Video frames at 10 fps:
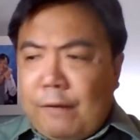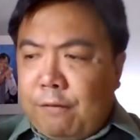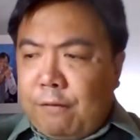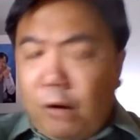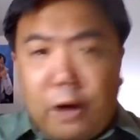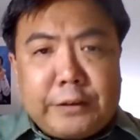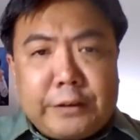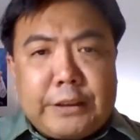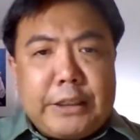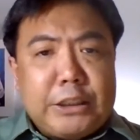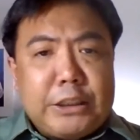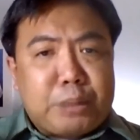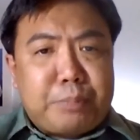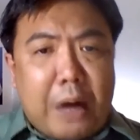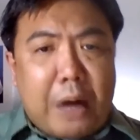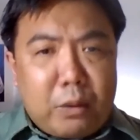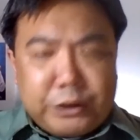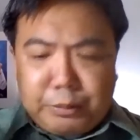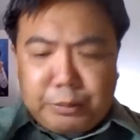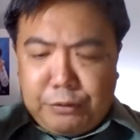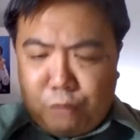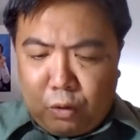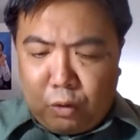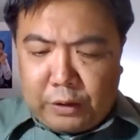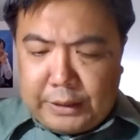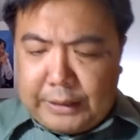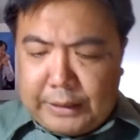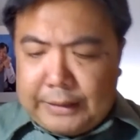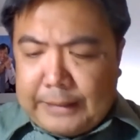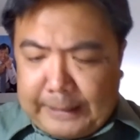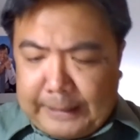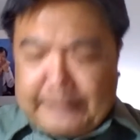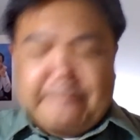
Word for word: flaunting his prowess before god